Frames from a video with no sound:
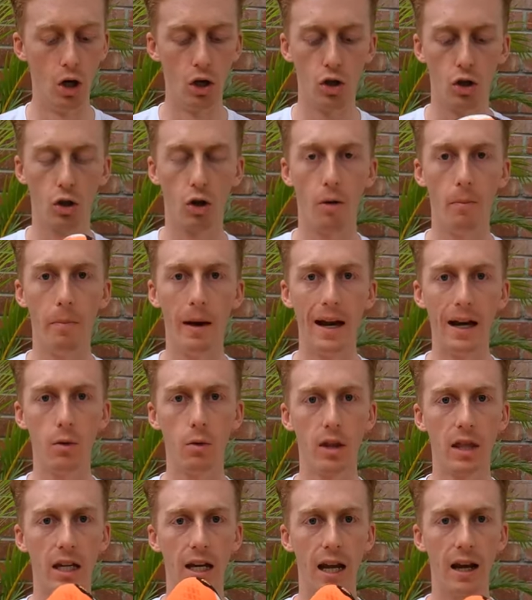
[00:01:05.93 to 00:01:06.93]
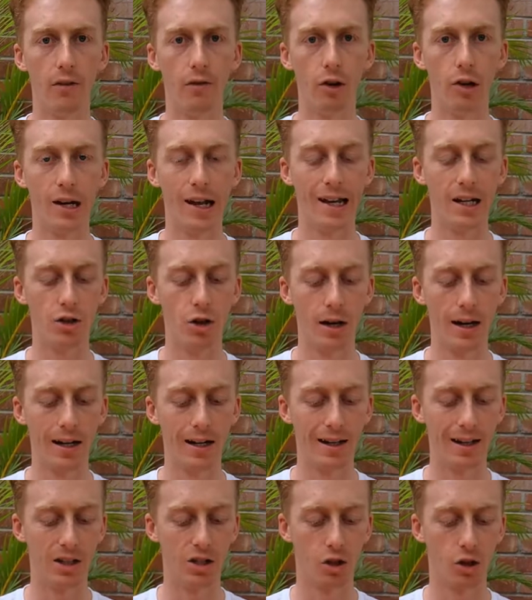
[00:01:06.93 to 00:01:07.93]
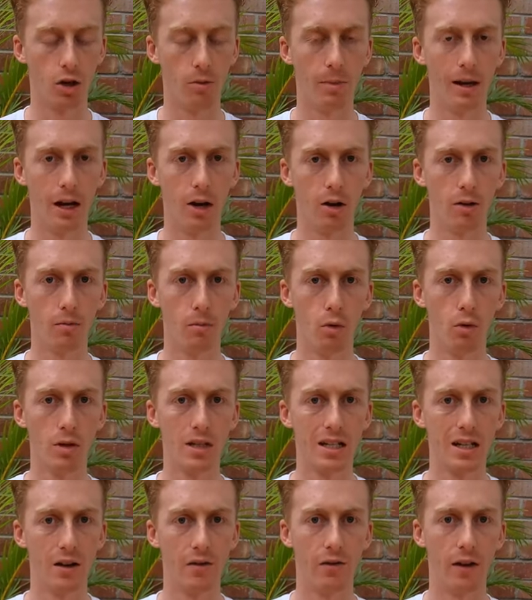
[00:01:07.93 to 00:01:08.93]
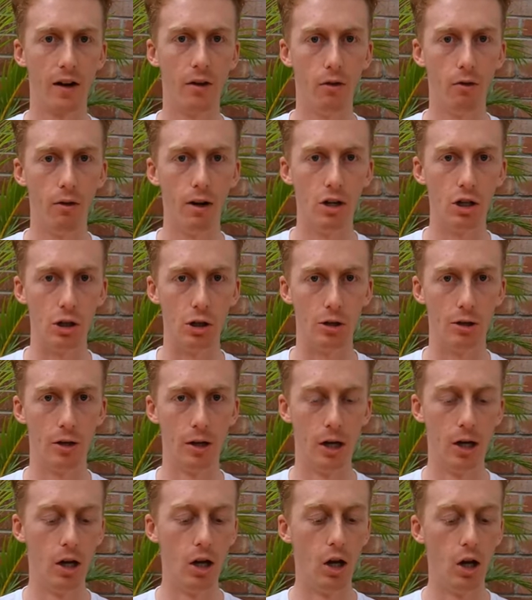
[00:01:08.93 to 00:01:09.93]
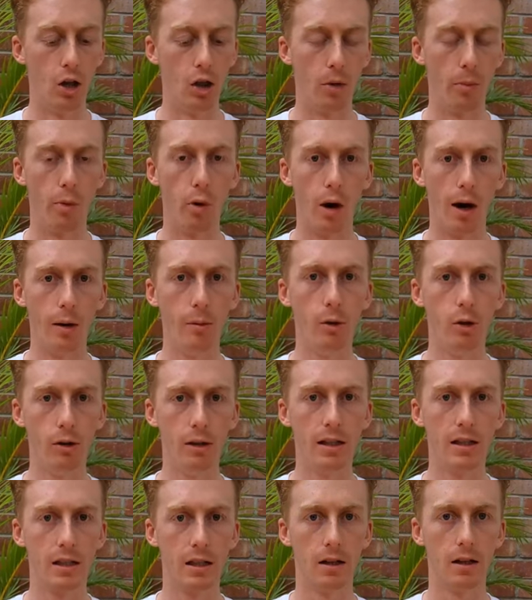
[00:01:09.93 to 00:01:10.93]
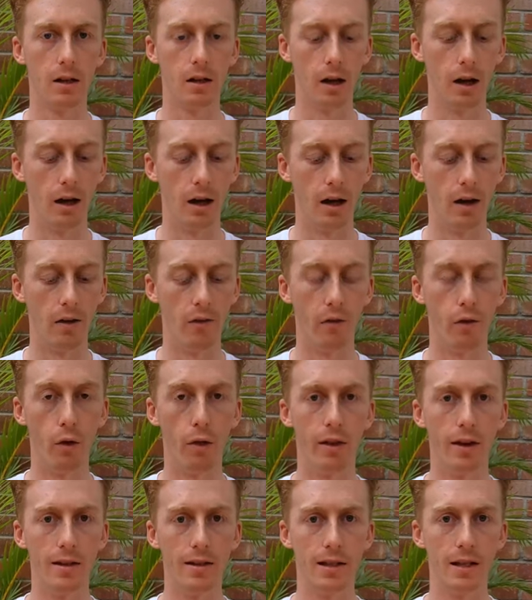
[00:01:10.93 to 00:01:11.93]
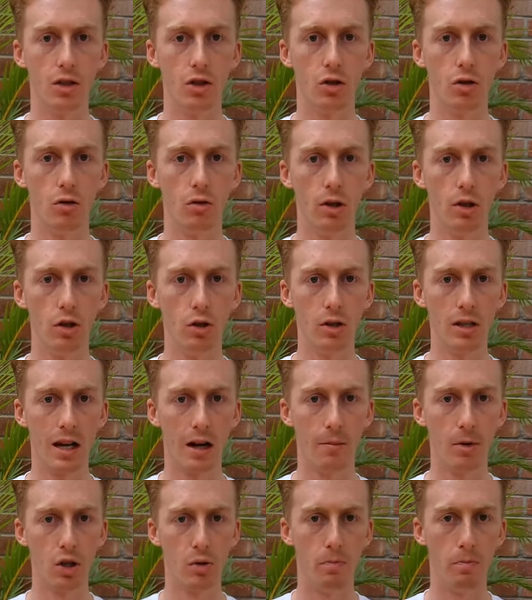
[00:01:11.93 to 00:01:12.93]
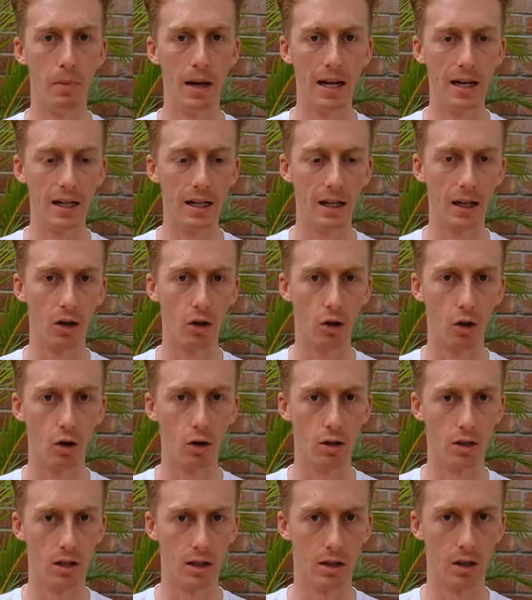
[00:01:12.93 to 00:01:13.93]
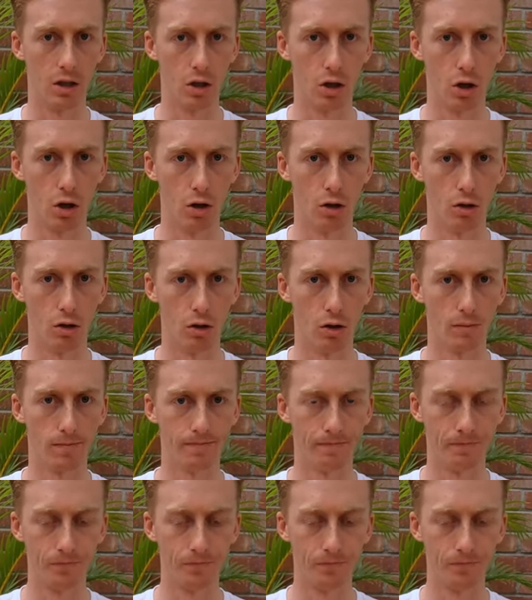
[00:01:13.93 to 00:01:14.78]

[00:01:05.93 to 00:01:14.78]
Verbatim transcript: So compared with an everyday trainer, it's going to be a lot more stiff and rigid. The primary reason uh, for this is to reduce how much bending occurs at the toes.